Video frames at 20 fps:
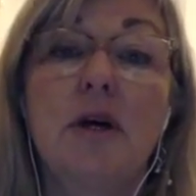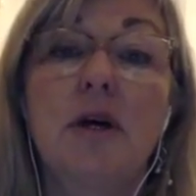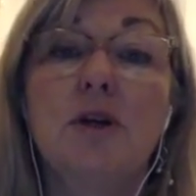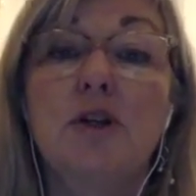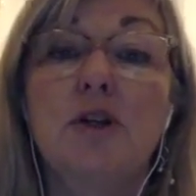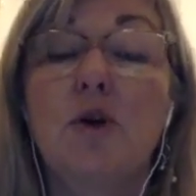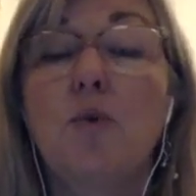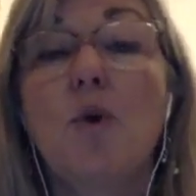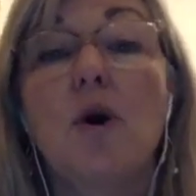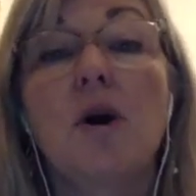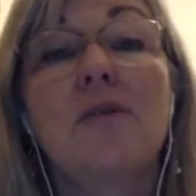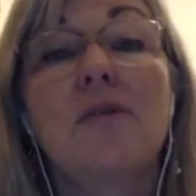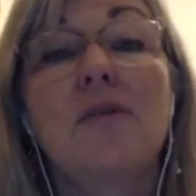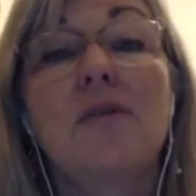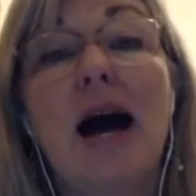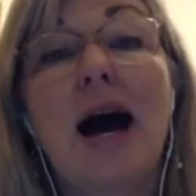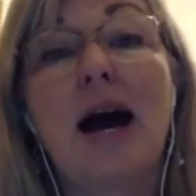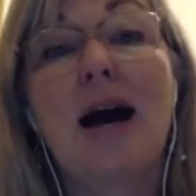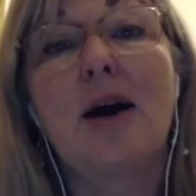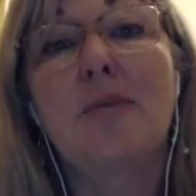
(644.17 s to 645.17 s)
So what are
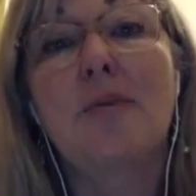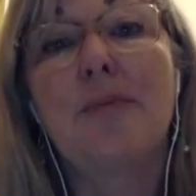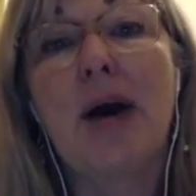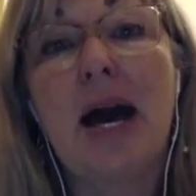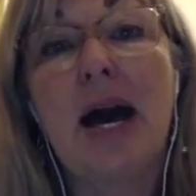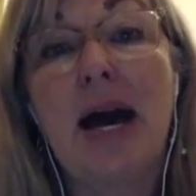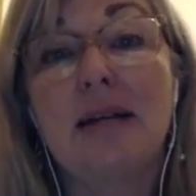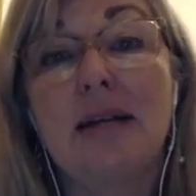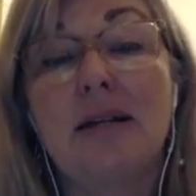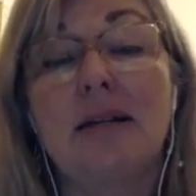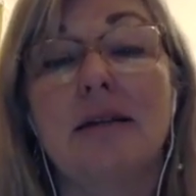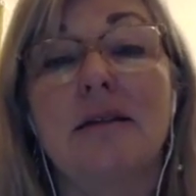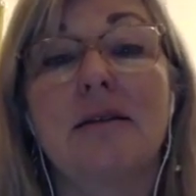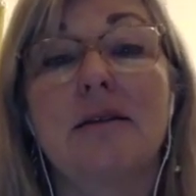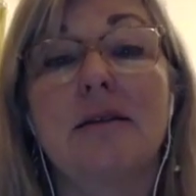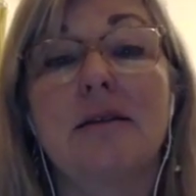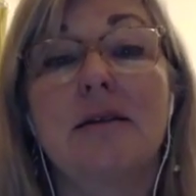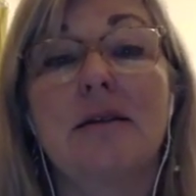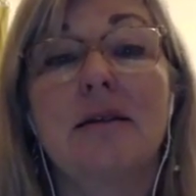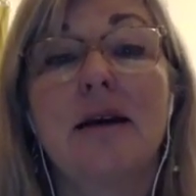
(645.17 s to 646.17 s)
our
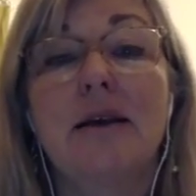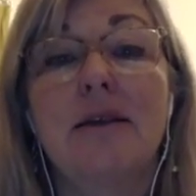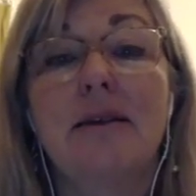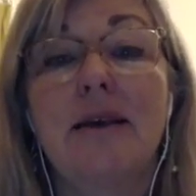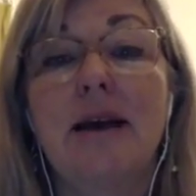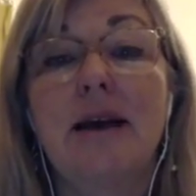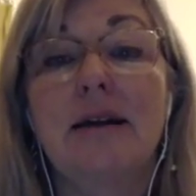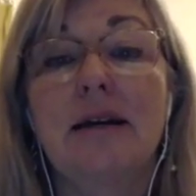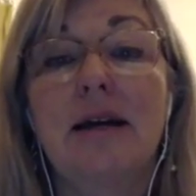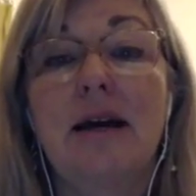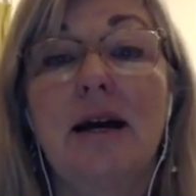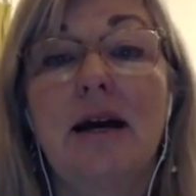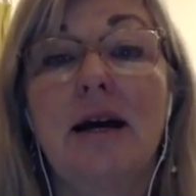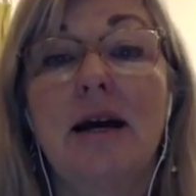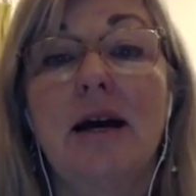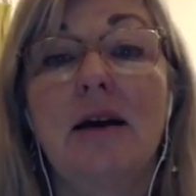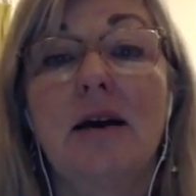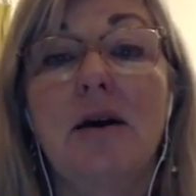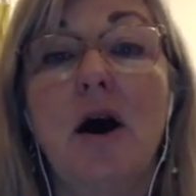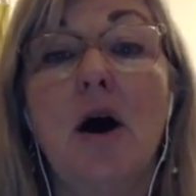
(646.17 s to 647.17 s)
patterns that
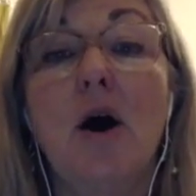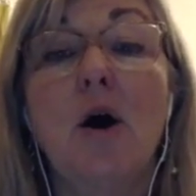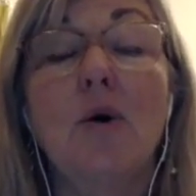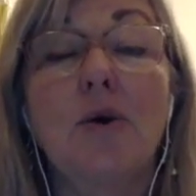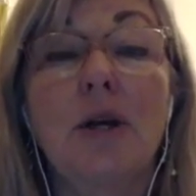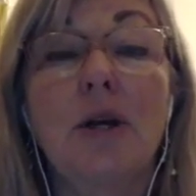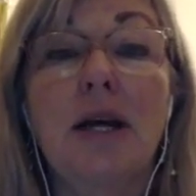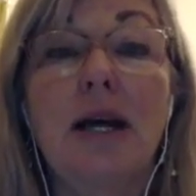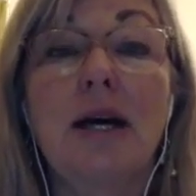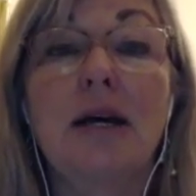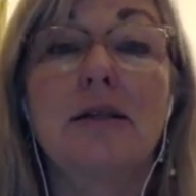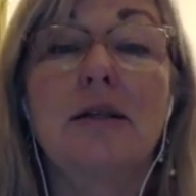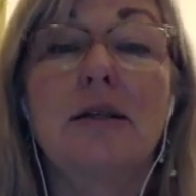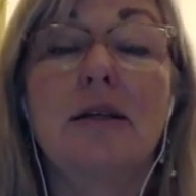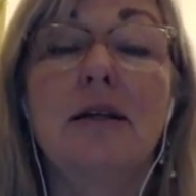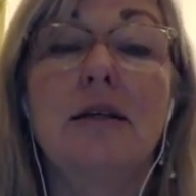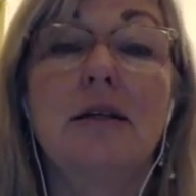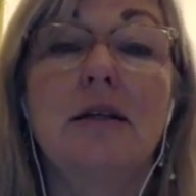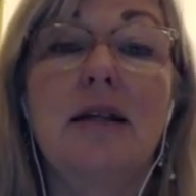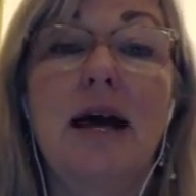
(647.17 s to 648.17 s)
are holding us
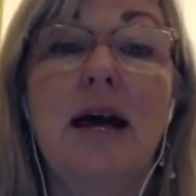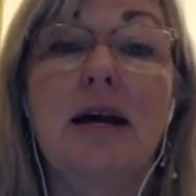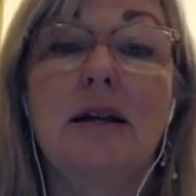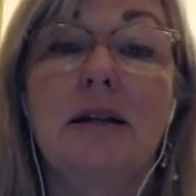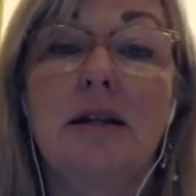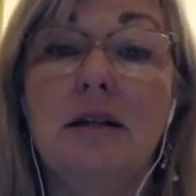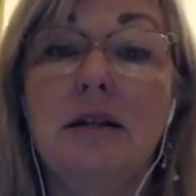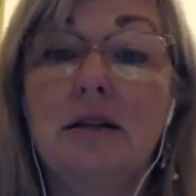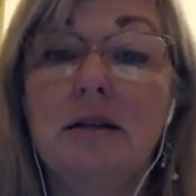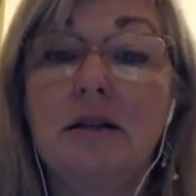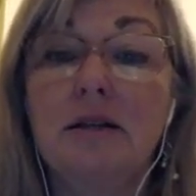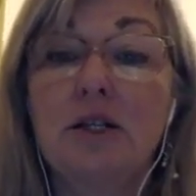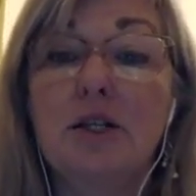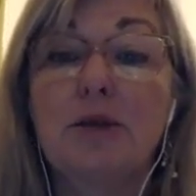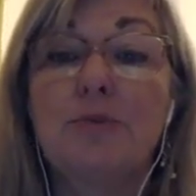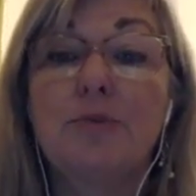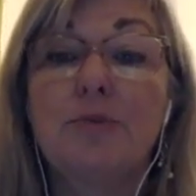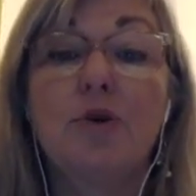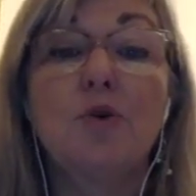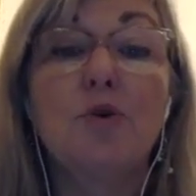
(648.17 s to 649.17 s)
in that
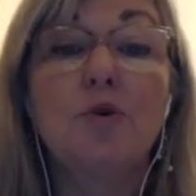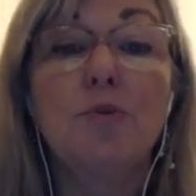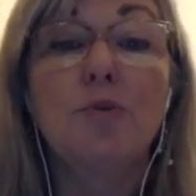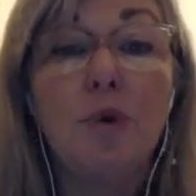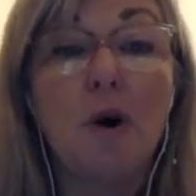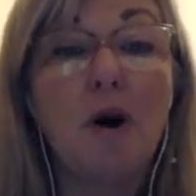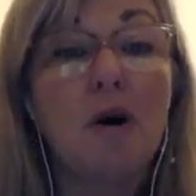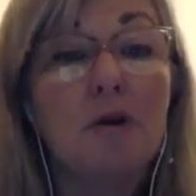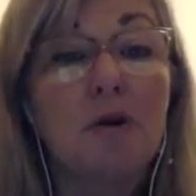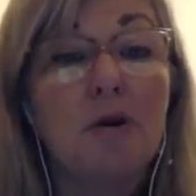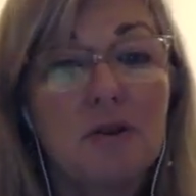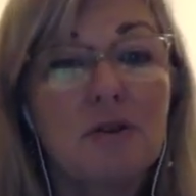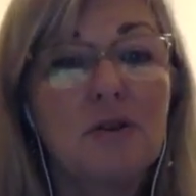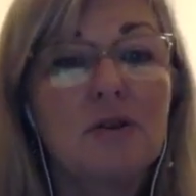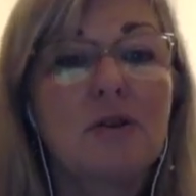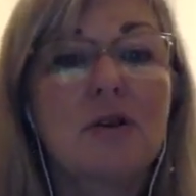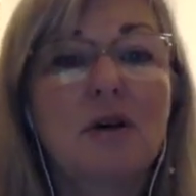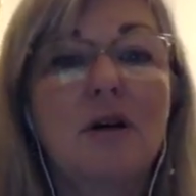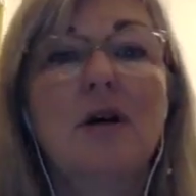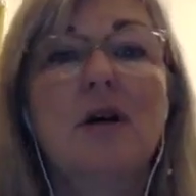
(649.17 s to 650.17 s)
small
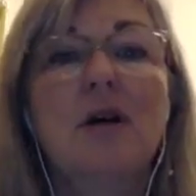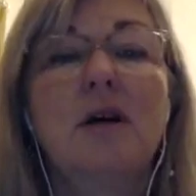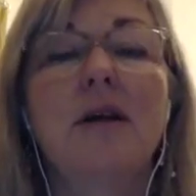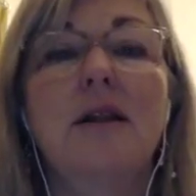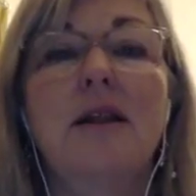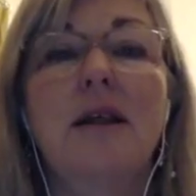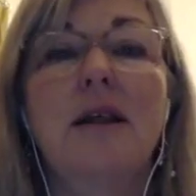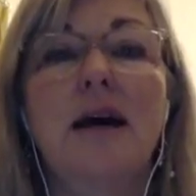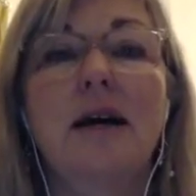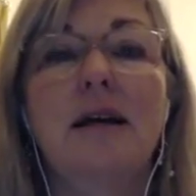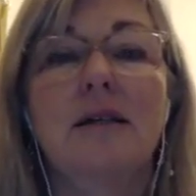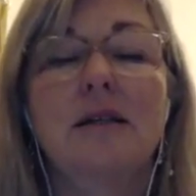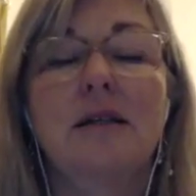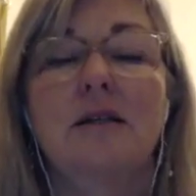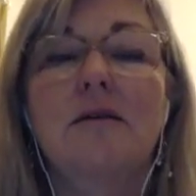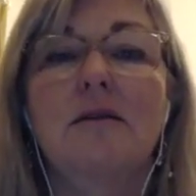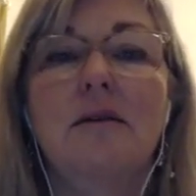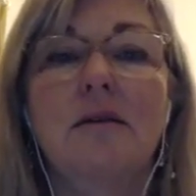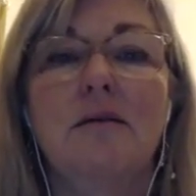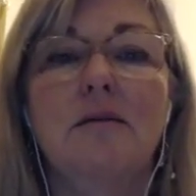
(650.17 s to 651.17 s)
box
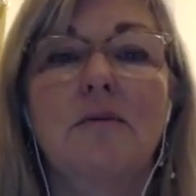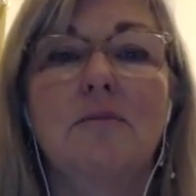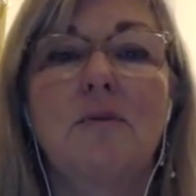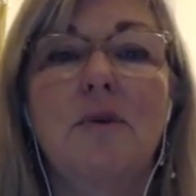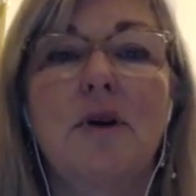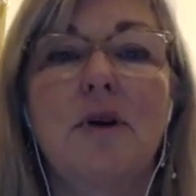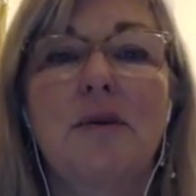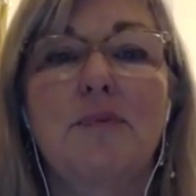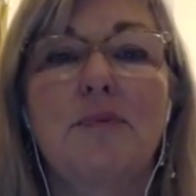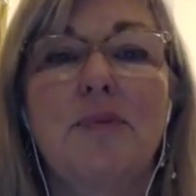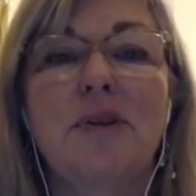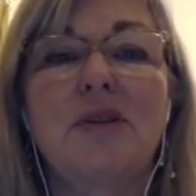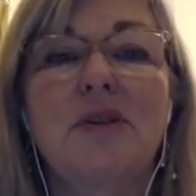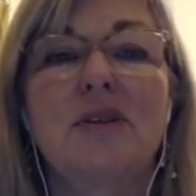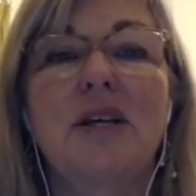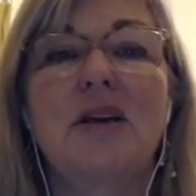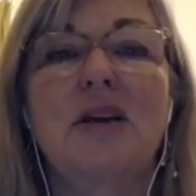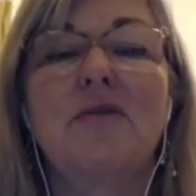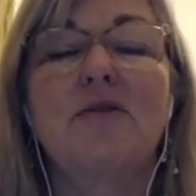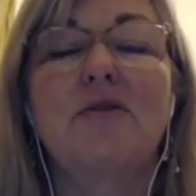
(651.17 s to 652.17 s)
that we
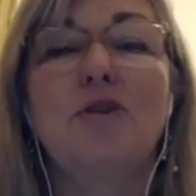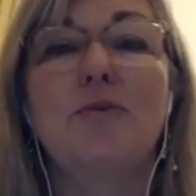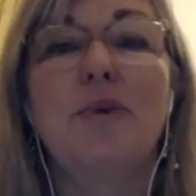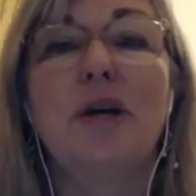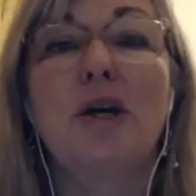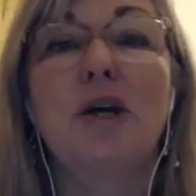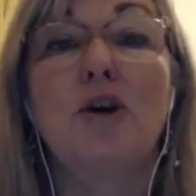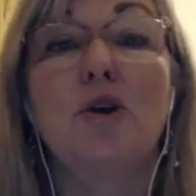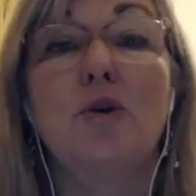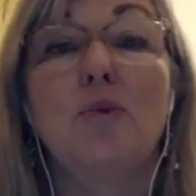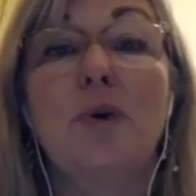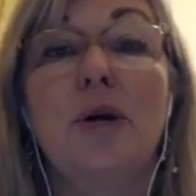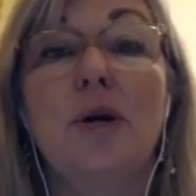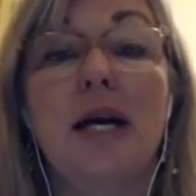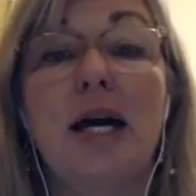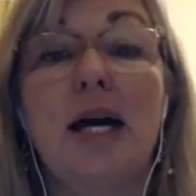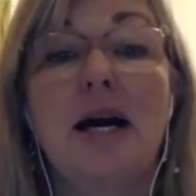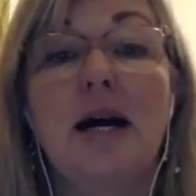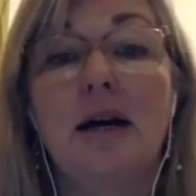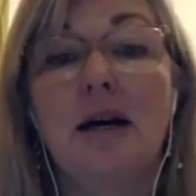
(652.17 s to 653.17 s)
perceive to be who we
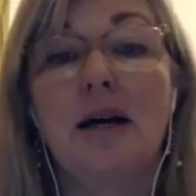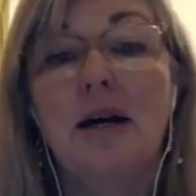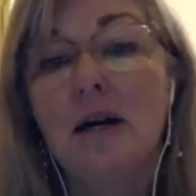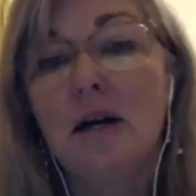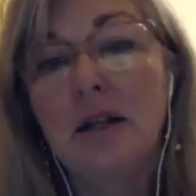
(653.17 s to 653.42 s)
are?